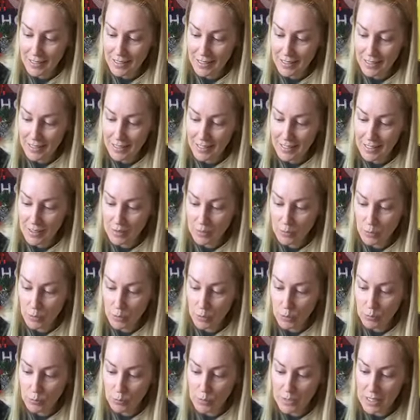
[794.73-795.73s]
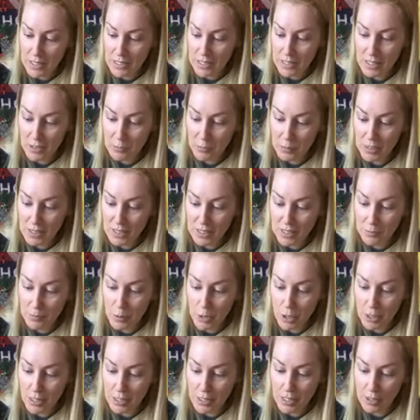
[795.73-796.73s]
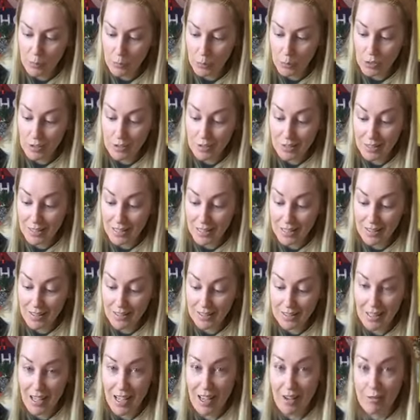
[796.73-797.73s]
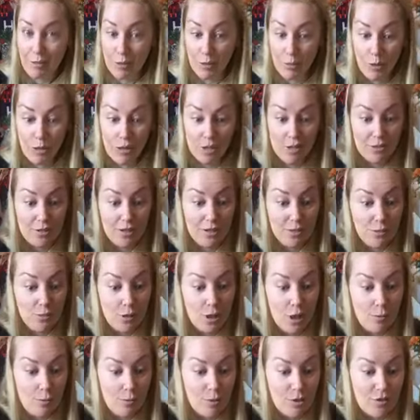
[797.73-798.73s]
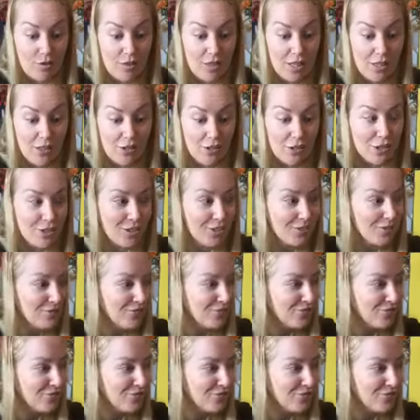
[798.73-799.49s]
And then we'll be done with this part, and we're just going to have the words, and we're almost finished.